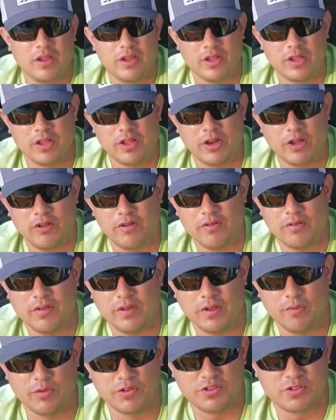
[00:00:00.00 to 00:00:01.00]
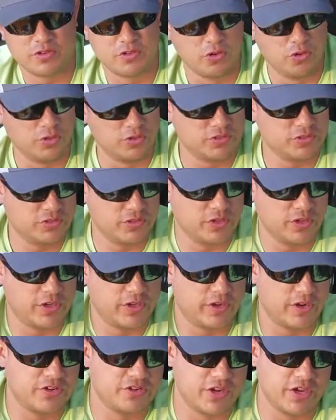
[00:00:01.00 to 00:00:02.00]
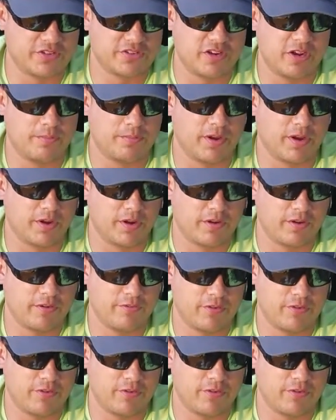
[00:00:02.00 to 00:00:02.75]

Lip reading: you know, and which is cool is you can adjust it up here